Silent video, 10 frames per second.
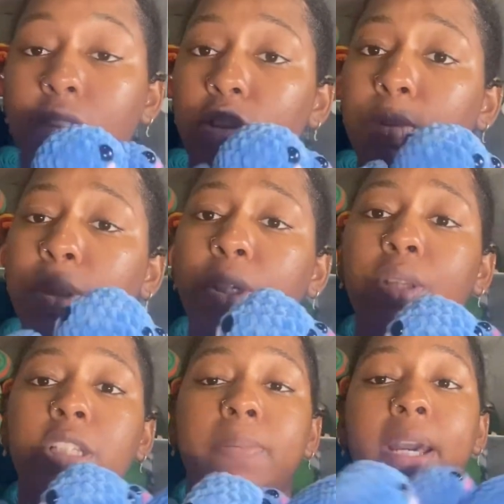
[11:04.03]
Super
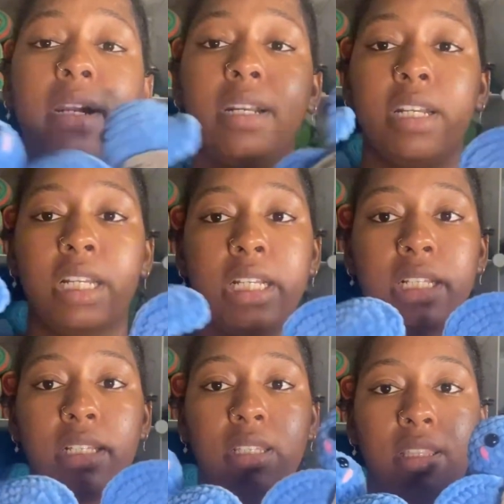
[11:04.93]
cute. This pattern
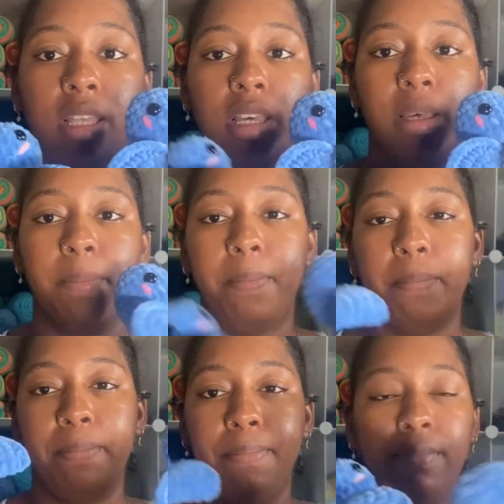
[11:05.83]
is the
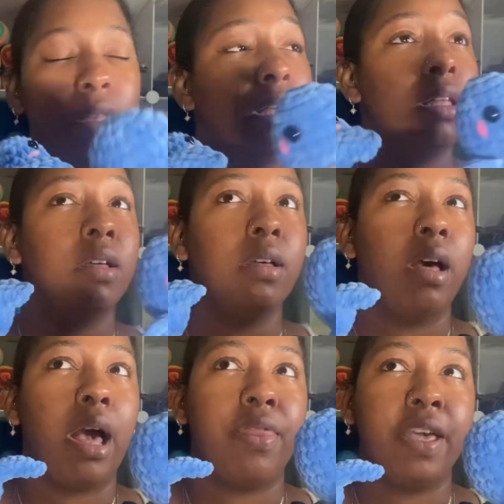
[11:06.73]

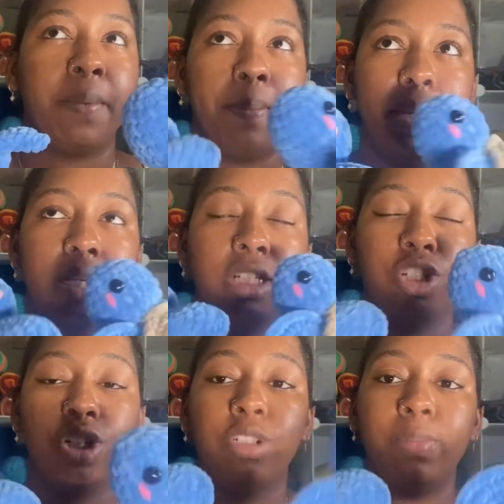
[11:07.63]
I think mini
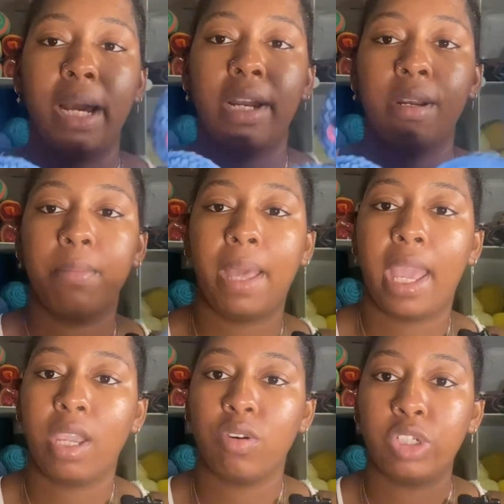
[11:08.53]
turtle pattern
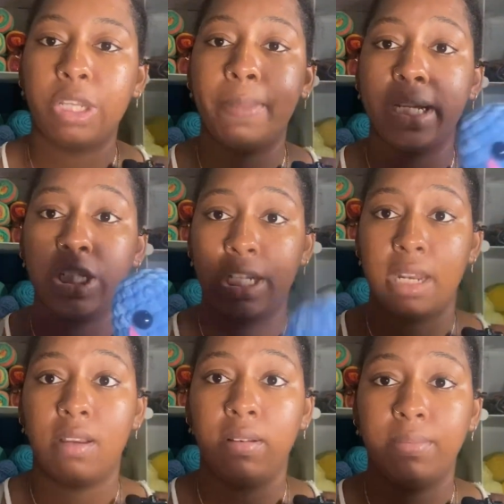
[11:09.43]
by Crochet by
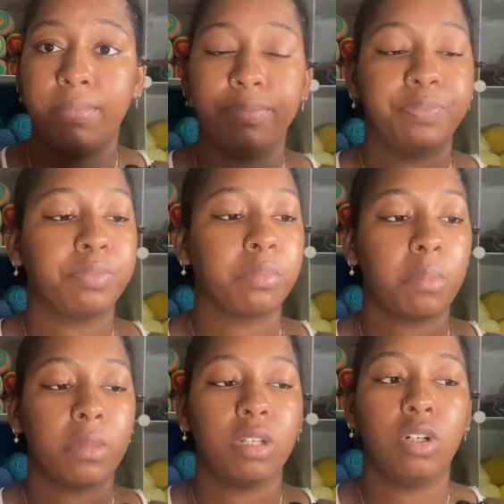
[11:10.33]
Jenna
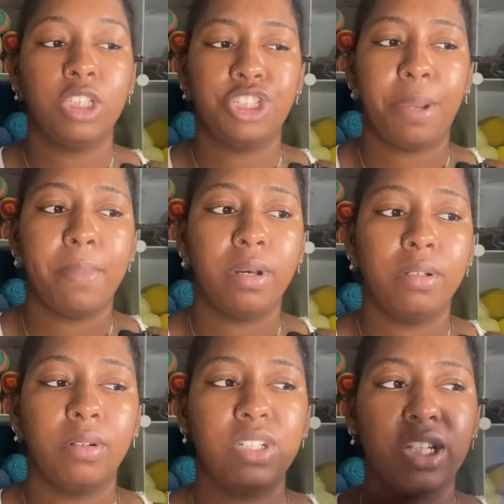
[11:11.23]
or Gemma
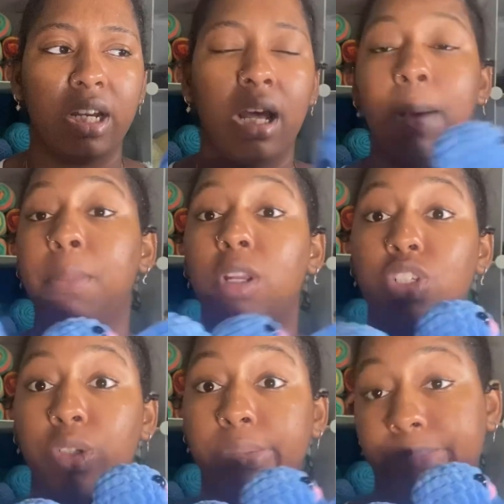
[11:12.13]
or Jenna, I'm not
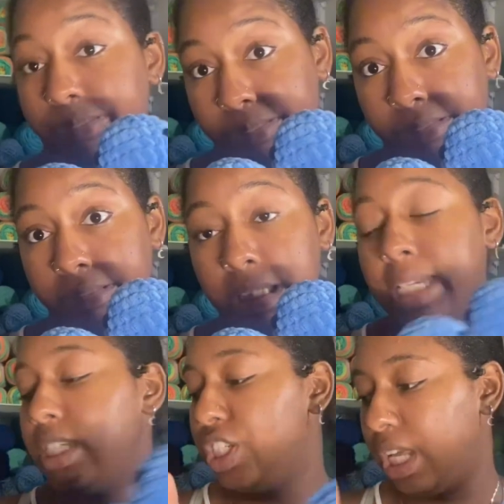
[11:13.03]
sure.
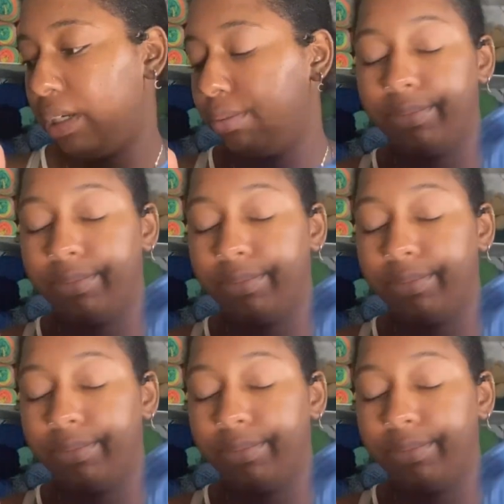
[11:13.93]
Jenna.